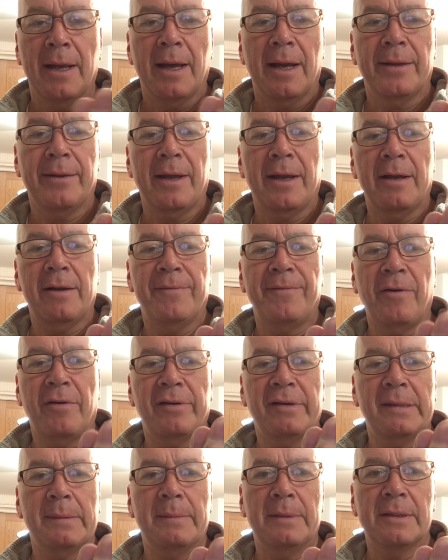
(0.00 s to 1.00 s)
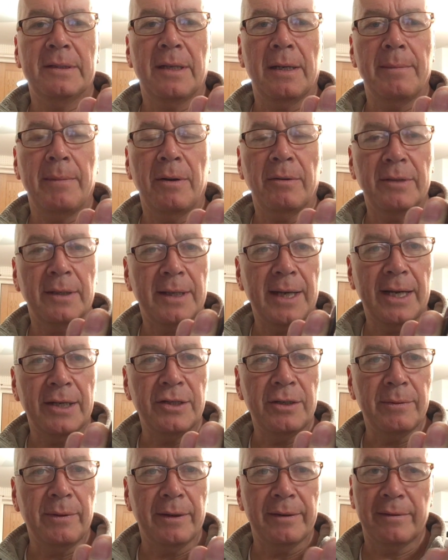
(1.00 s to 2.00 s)
and they are very similar to the Moto
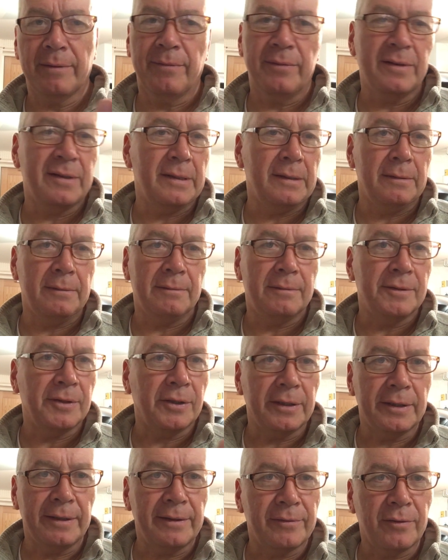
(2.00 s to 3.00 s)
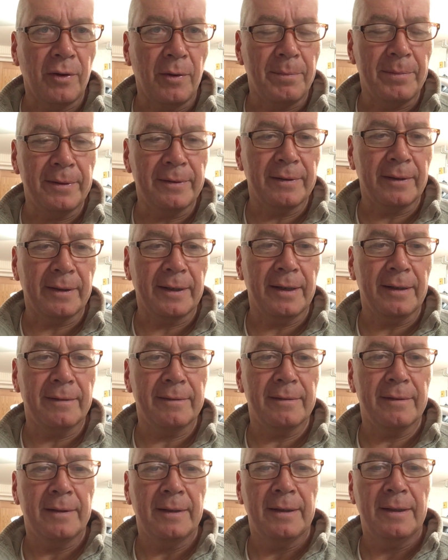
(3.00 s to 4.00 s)
Gadget ones, obviously Chinese copies, I
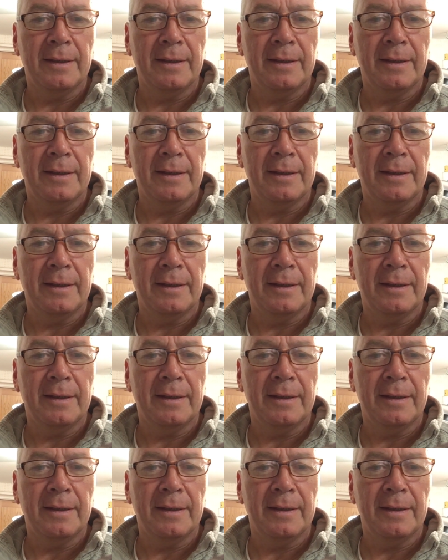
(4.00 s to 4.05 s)
guess.